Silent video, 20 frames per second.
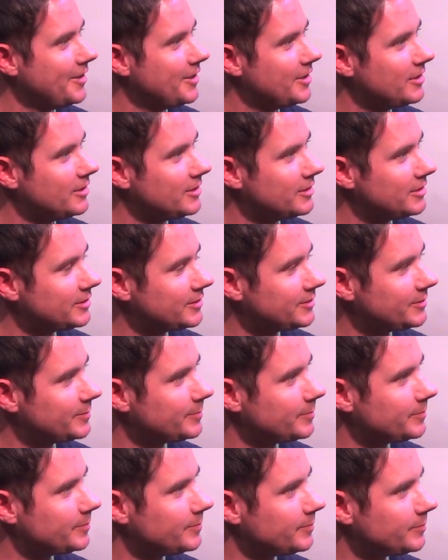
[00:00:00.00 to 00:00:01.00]

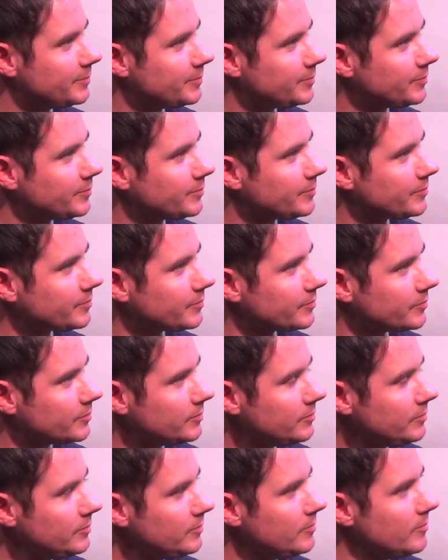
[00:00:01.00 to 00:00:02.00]

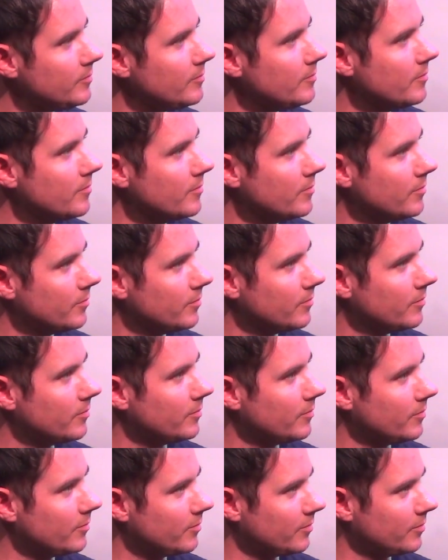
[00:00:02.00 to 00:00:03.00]

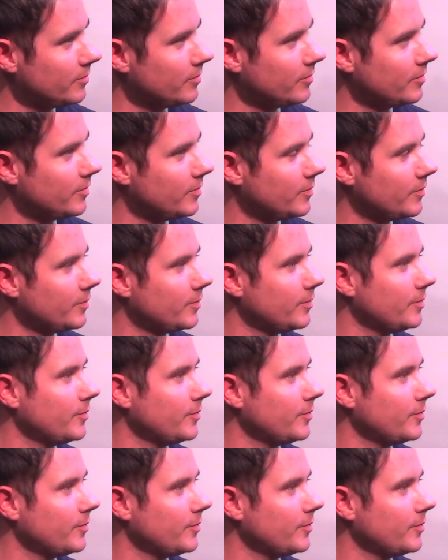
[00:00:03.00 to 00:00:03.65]
No words are spoken by the person on screen.